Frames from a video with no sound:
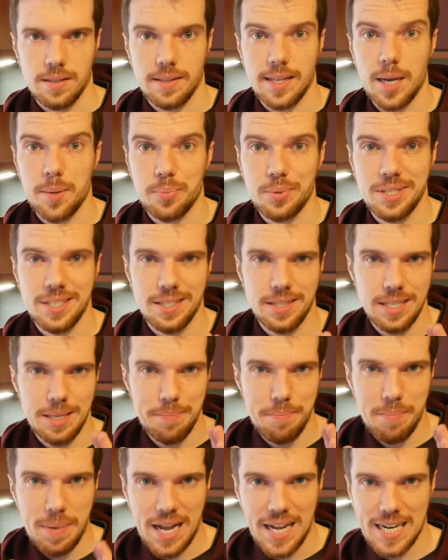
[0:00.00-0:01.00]
that being the
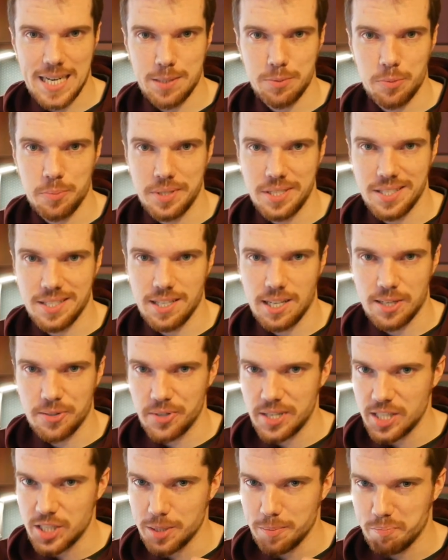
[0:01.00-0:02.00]
maximum
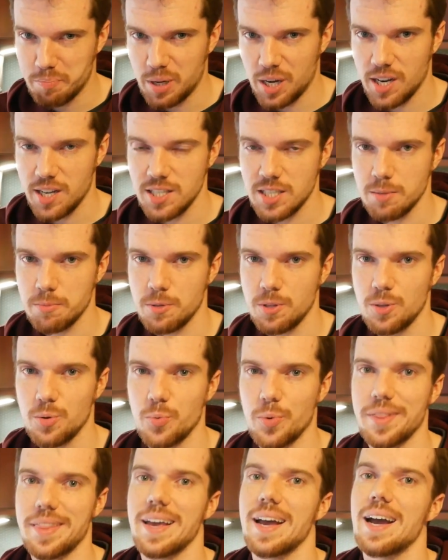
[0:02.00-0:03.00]
deceleration possible
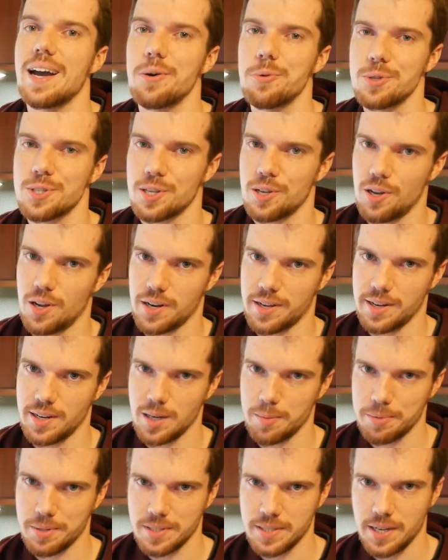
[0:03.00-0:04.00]
without locking
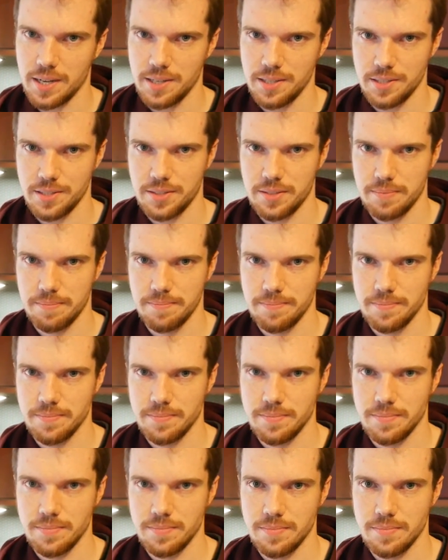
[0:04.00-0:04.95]
up the tires. It